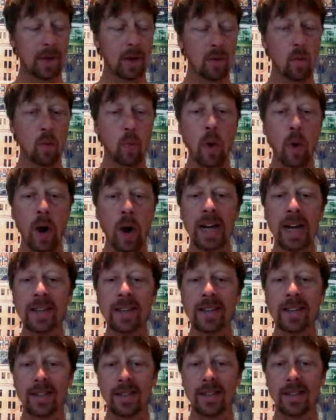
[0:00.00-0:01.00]

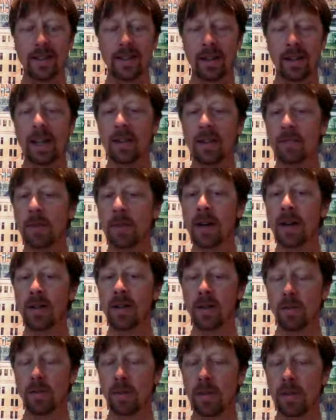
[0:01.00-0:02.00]
ways that might
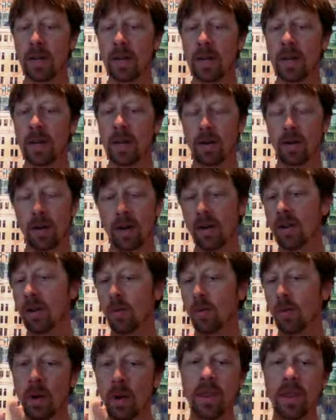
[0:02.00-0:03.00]
not be
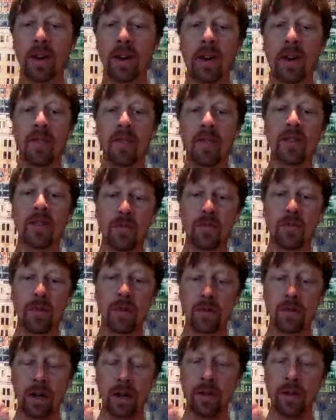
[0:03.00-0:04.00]
coherent with the governance
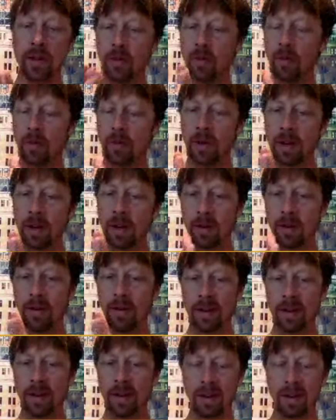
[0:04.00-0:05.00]
rule or
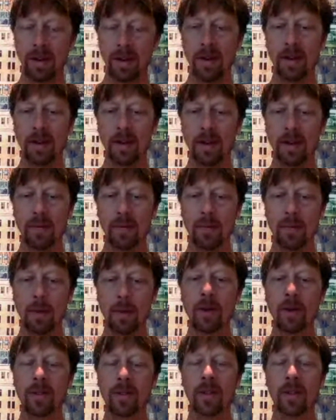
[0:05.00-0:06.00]
the
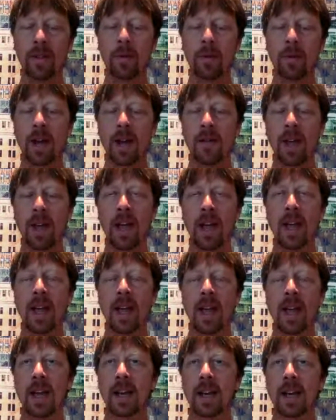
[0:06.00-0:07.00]
policies we have,
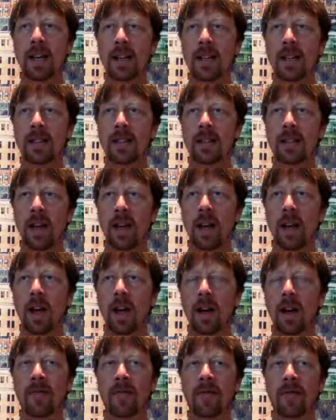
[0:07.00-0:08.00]
is
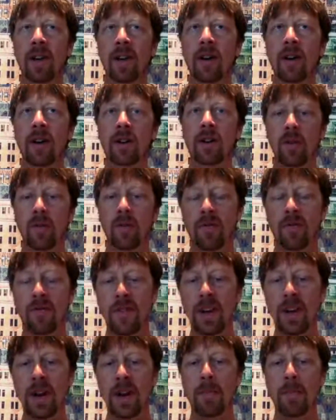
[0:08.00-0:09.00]
a very good
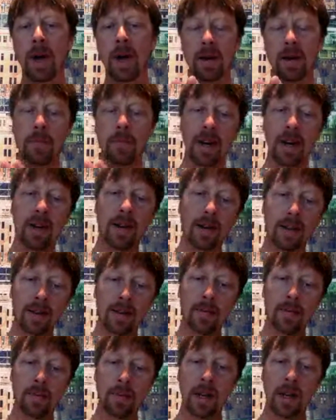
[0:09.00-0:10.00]
feedback
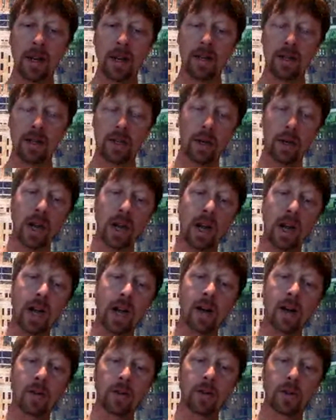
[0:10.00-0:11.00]
mechanism to
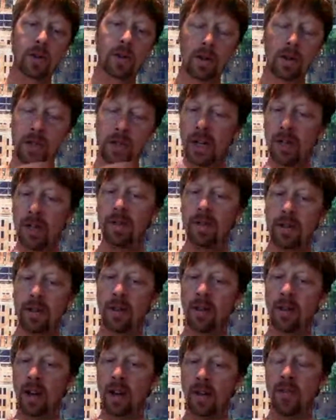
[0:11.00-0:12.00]
how to adjust
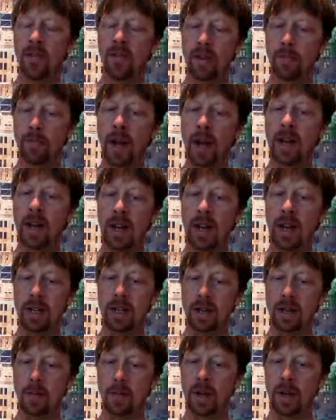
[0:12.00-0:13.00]
the governance
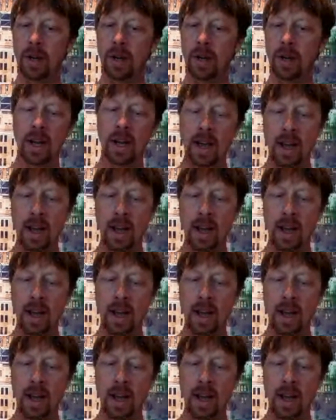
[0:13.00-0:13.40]
package. Because